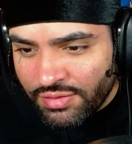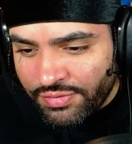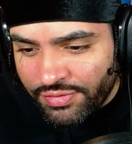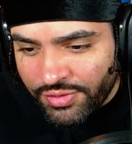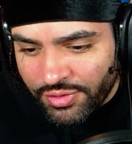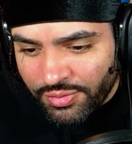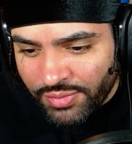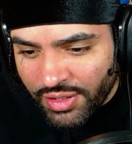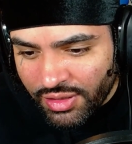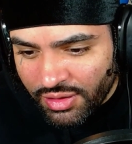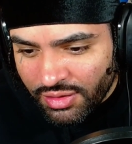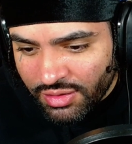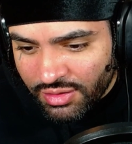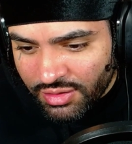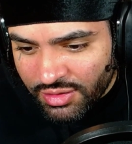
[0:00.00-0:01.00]
Feel me?
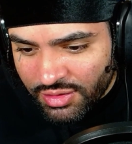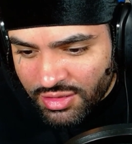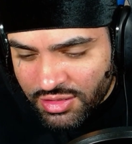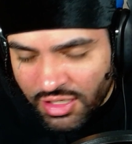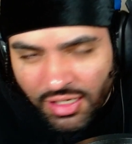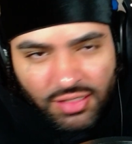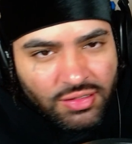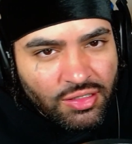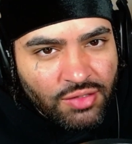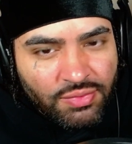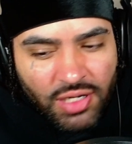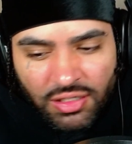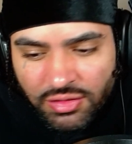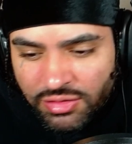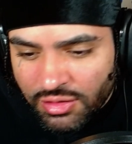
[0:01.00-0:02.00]
Shout out to all
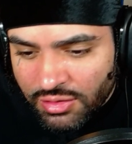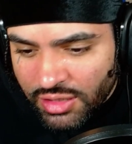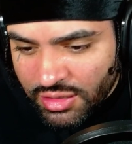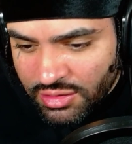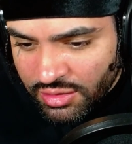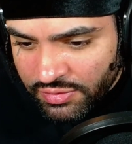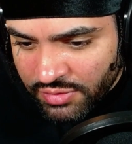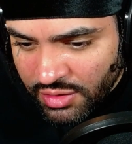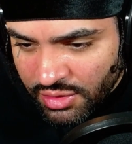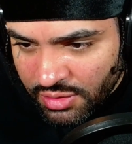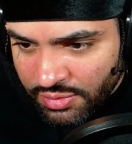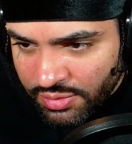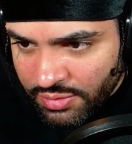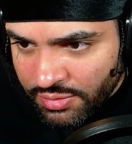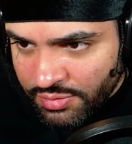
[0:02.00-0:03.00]
my Crodies over
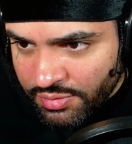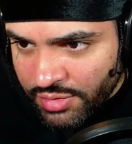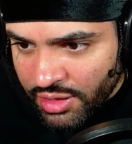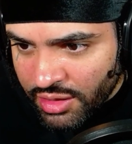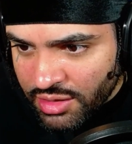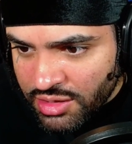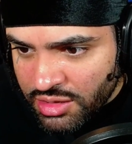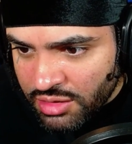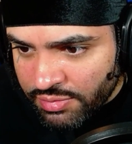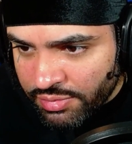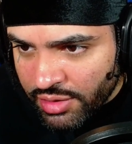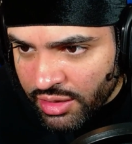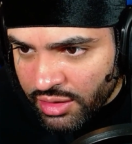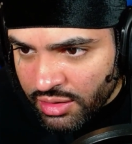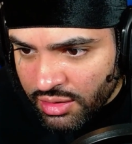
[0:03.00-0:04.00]
there. Bring that shit
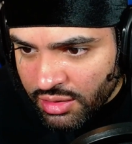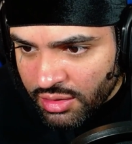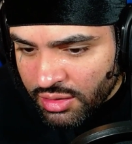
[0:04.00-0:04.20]
back.